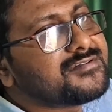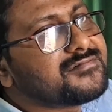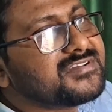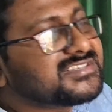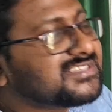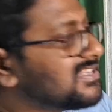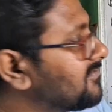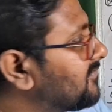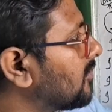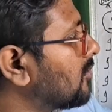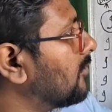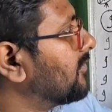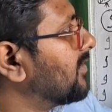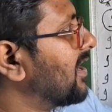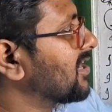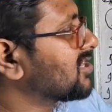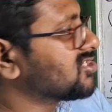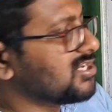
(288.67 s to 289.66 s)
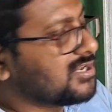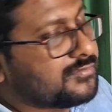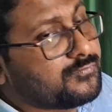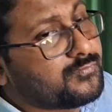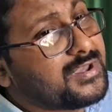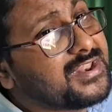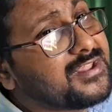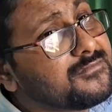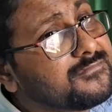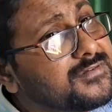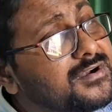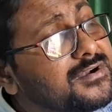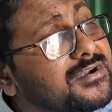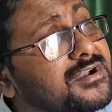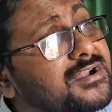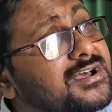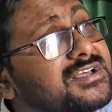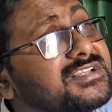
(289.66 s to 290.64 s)
receiver of the action, and
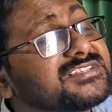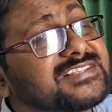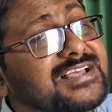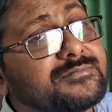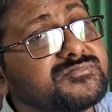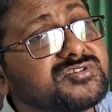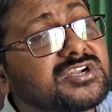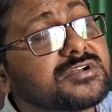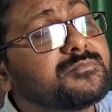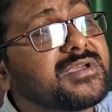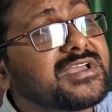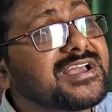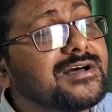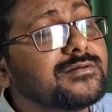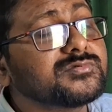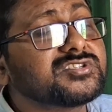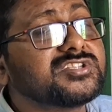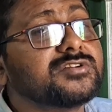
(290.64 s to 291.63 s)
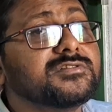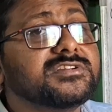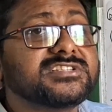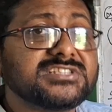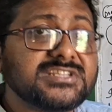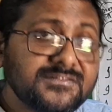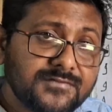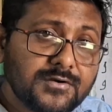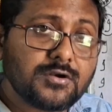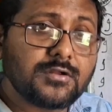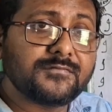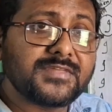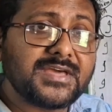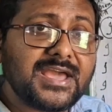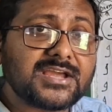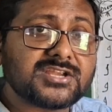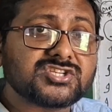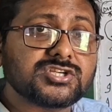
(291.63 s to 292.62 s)
whenever subject becomes the receiver of the
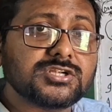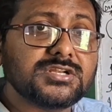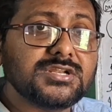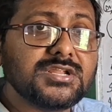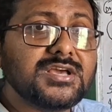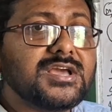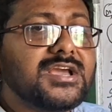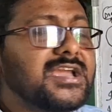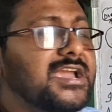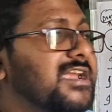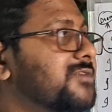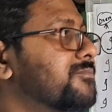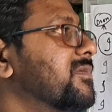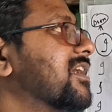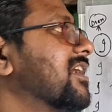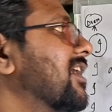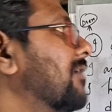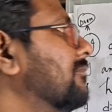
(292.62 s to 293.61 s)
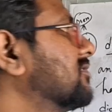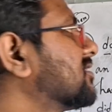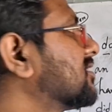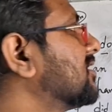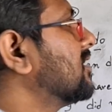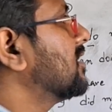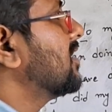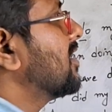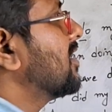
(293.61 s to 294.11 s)
action, it becomes